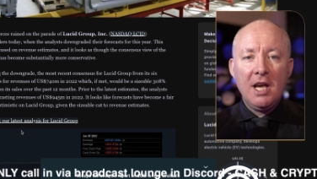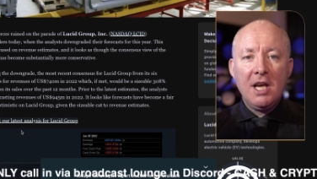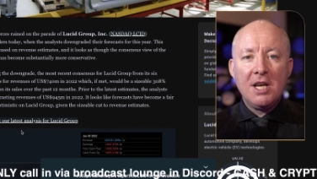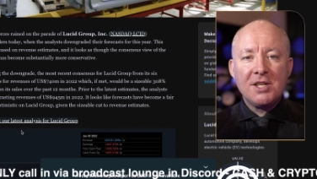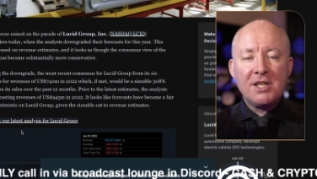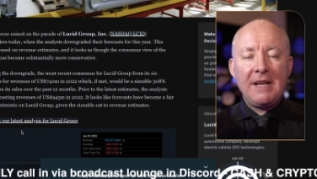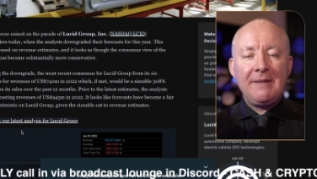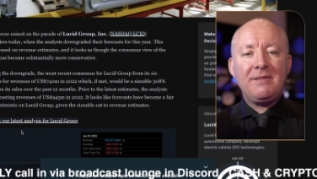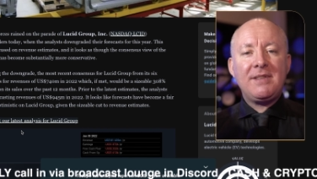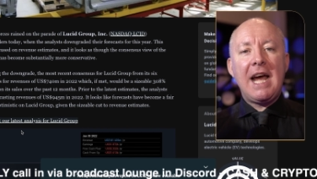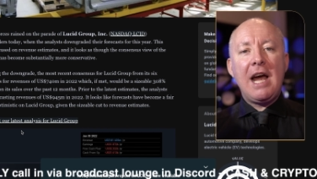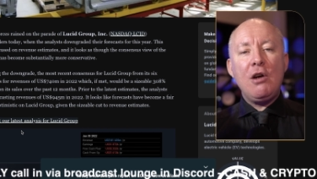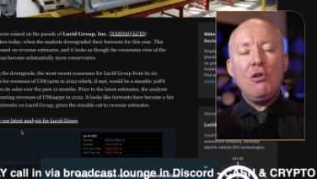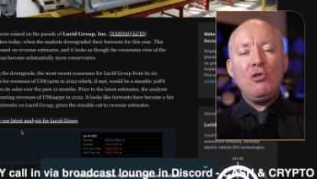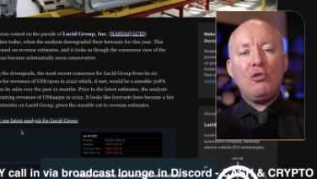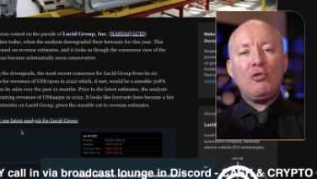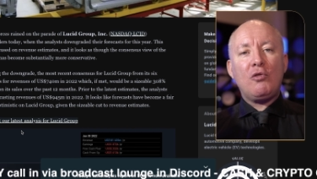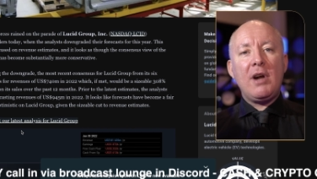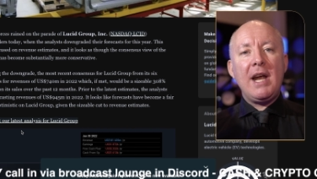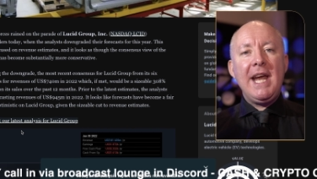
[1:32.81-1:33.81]
So they've
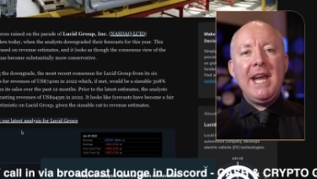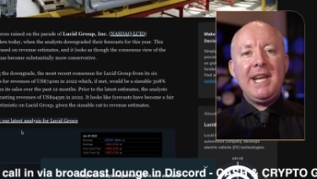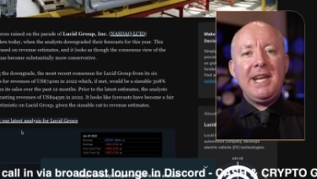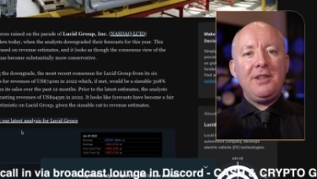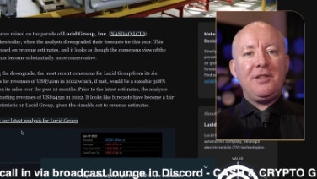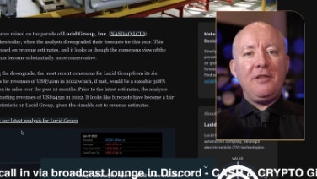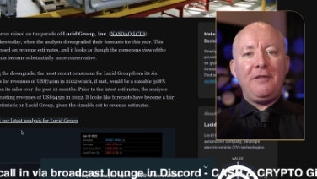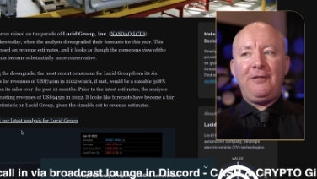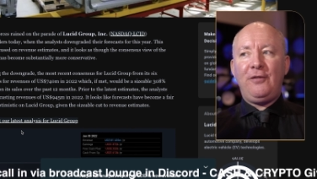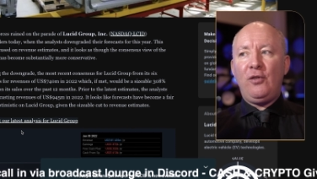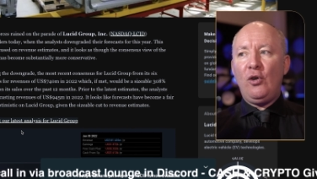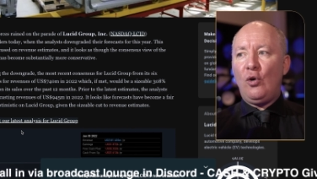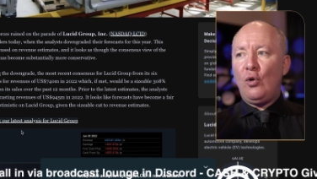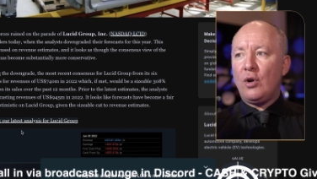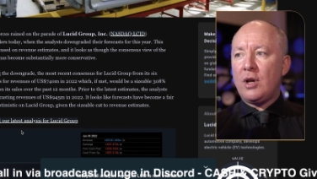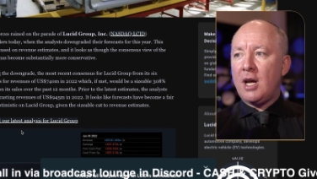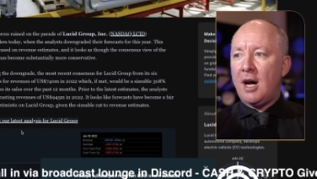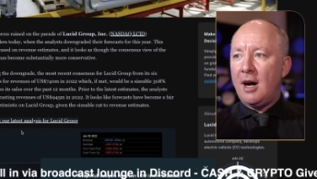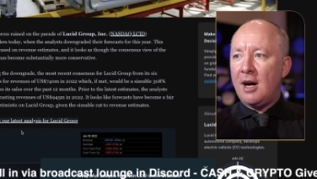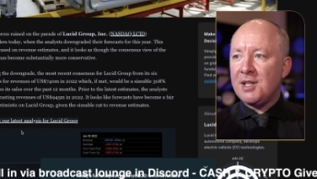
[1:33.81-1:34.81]
downgraded the
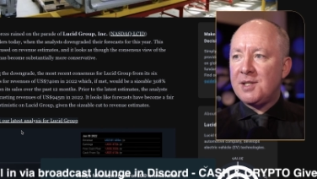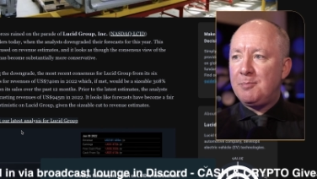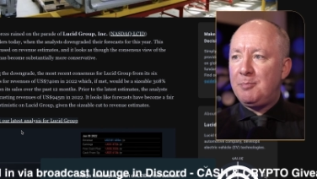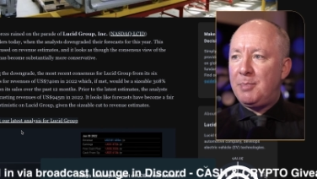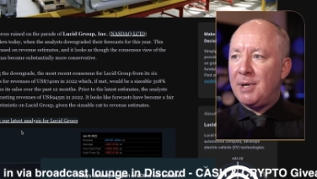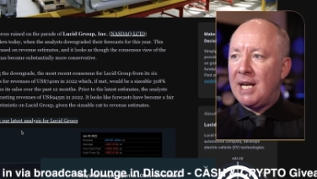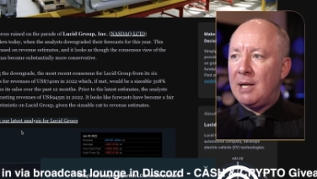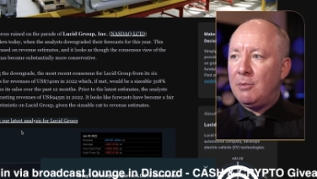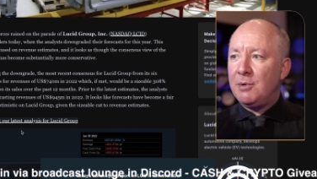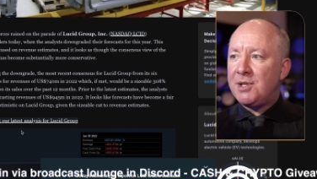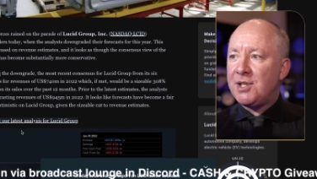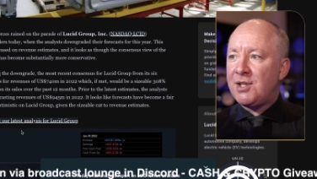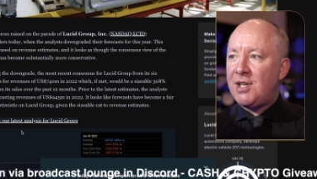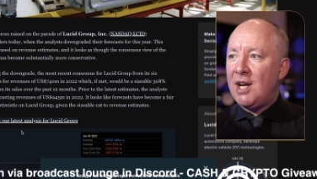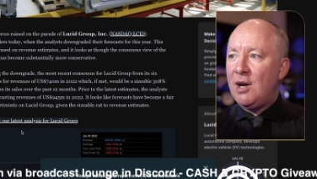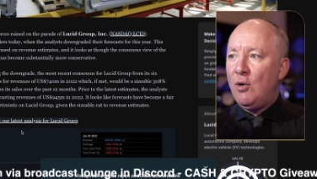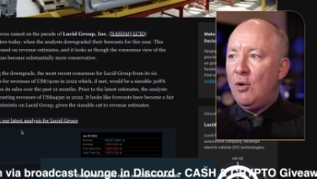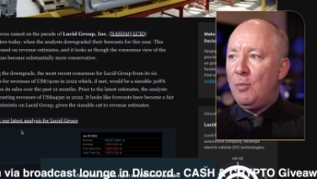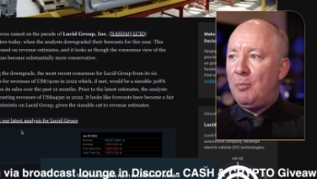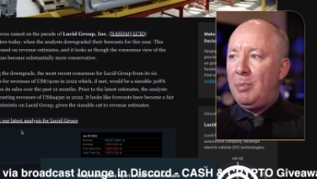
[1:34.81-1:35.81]
forecast, but it would
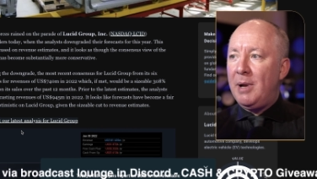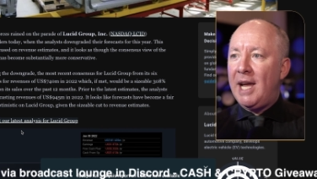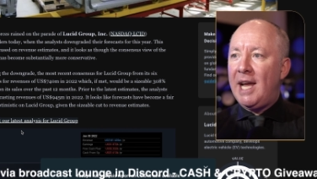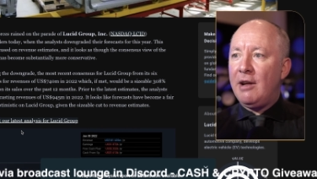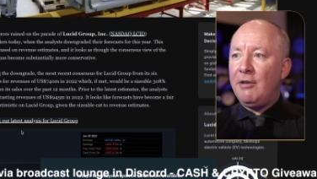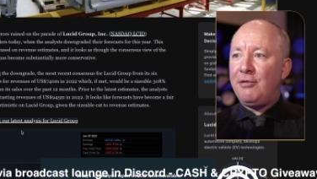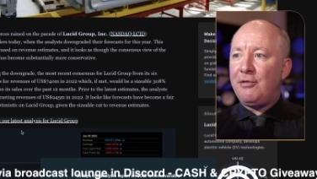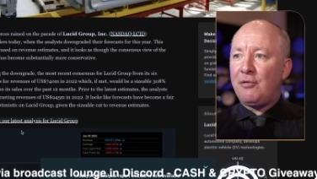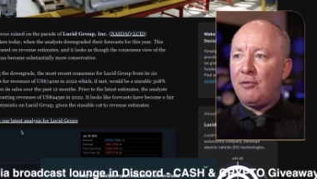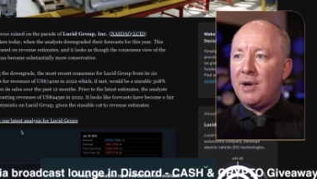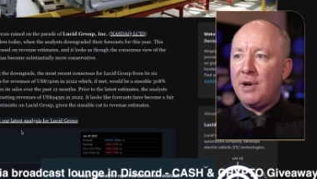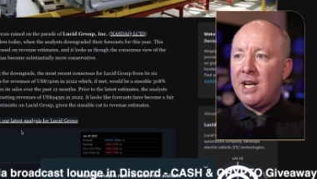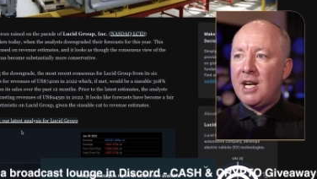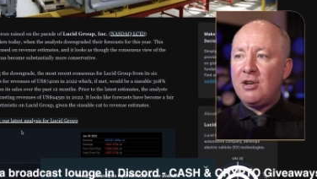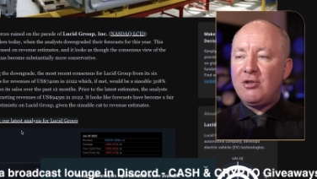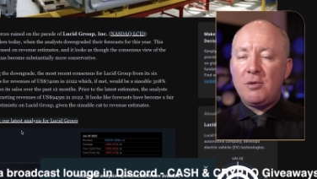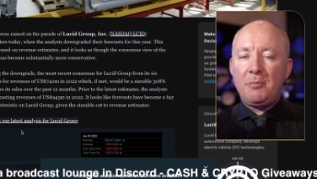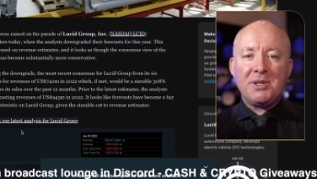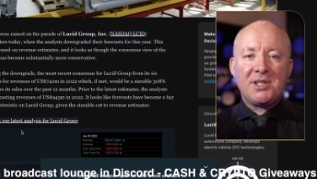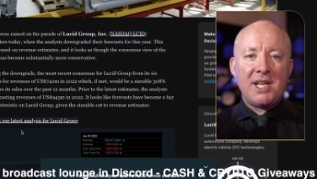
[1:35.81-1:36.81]
still be
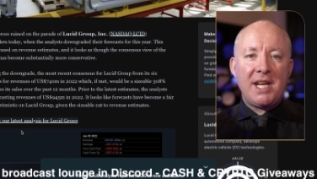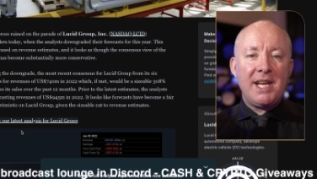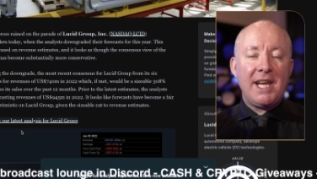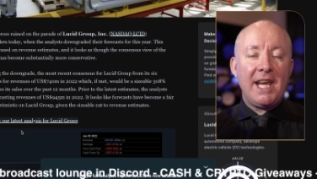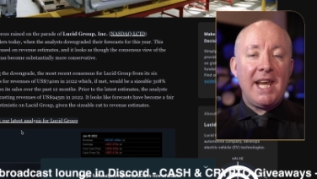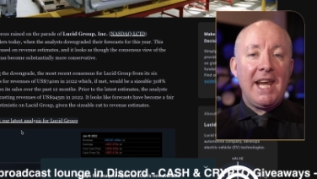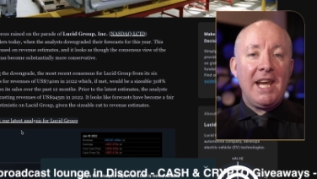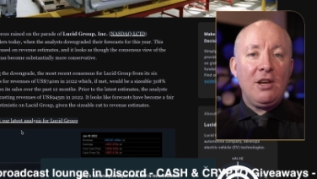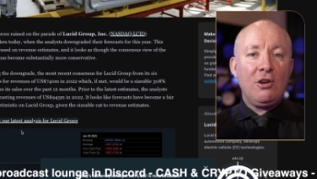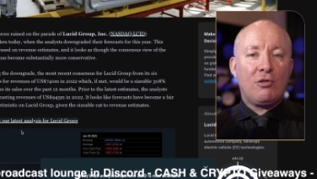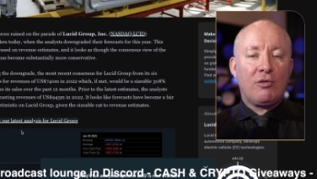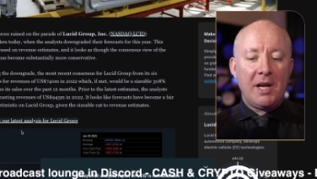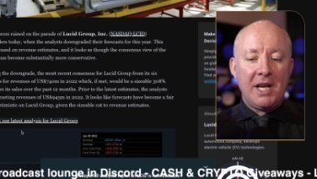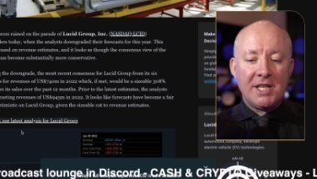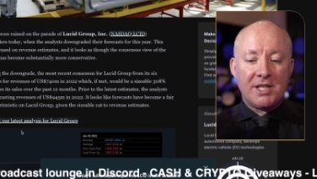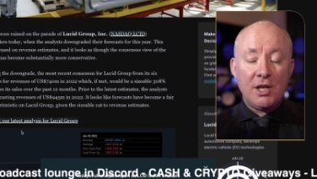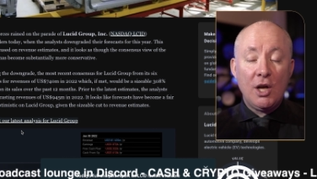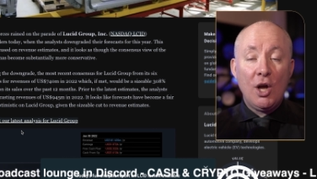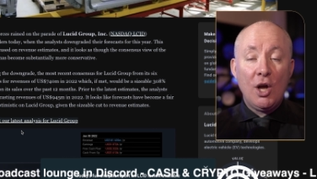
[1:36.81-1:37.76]
300% increase,